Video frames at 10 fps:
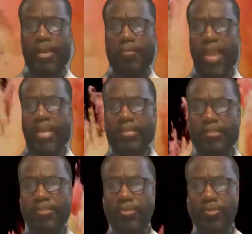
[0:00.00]
making
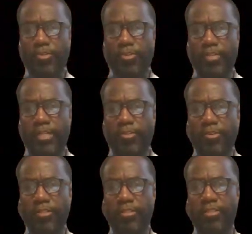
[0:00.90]
sure that
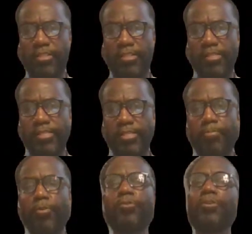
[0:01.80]
you understood
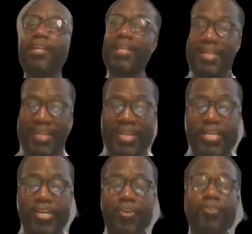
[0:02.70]
simple
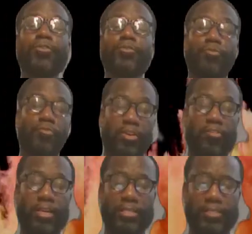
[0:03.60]
linear
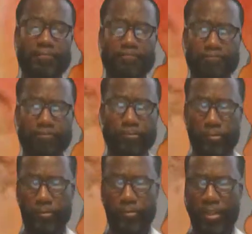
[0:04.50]
regression.
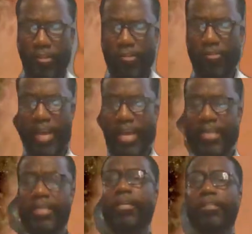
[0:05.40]

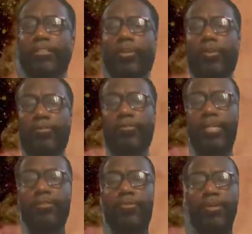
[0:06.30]
Okay. 2 of
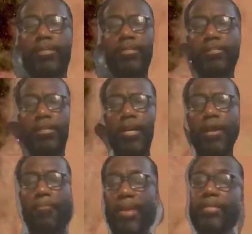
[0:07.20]
6 was
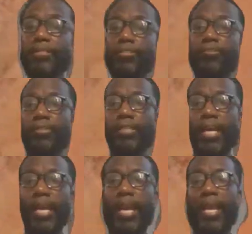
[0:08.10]
making sure
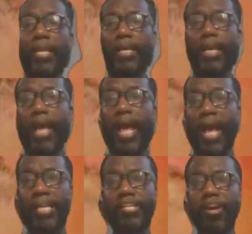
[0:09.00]
that, hey,
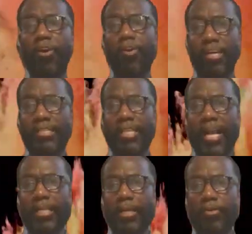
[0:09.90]
I know
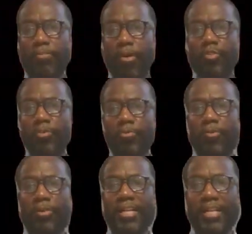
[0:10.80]
exactly what
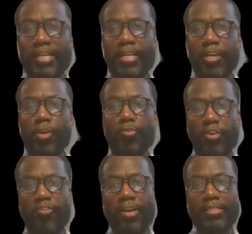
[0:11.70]
multiple linear
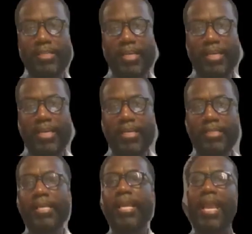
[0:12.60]
regression
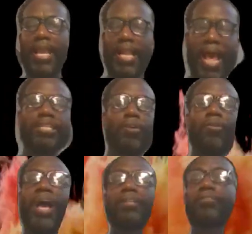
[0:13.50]
is, and I know
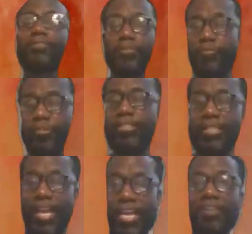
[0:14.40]
how to
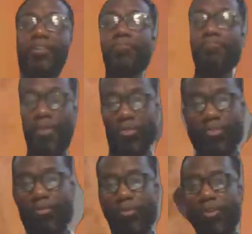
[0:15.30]
differentiate
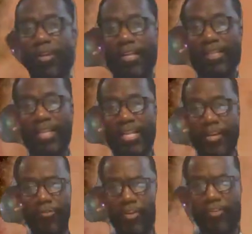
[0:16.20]
multiple
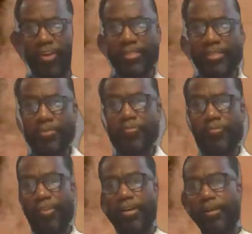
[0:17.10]
linear regression
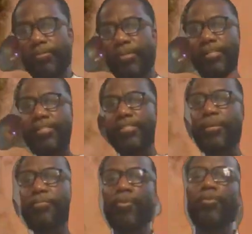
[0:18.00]
from
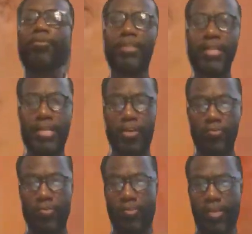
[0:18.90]
simple linear
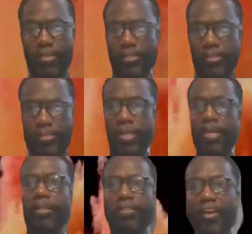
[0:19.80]
regression.
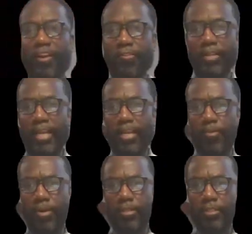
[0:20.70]
Thirdly
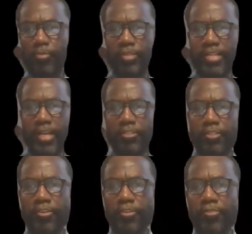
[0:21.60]
was the
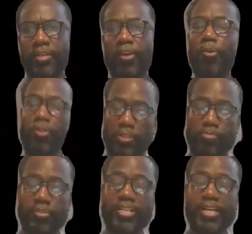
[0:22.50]
predictor or the
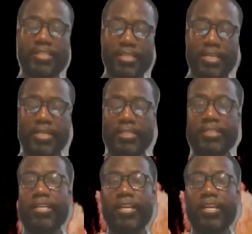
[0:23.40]
prediction